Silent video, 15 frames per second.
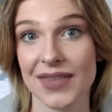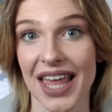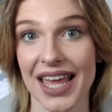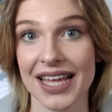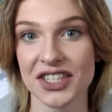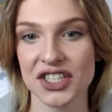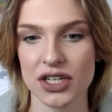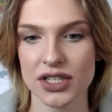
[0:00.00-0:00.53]

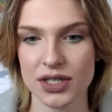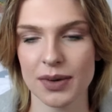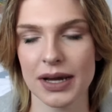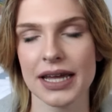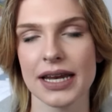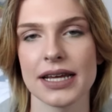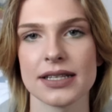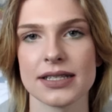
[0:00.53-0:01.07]
it's just the way
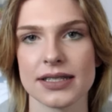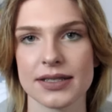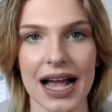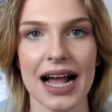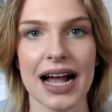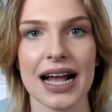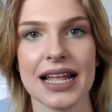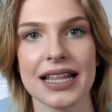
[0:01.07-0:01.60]
it is.
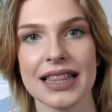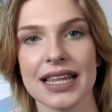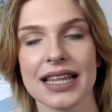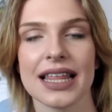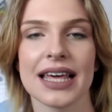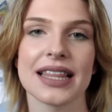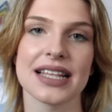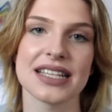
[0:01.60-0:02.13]
And
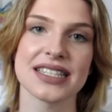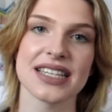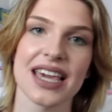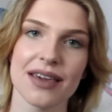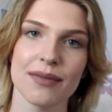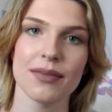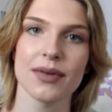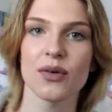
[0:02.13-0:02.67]
like the
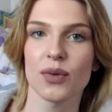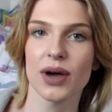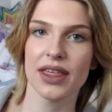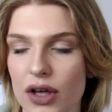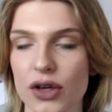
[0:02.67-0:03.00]
same with,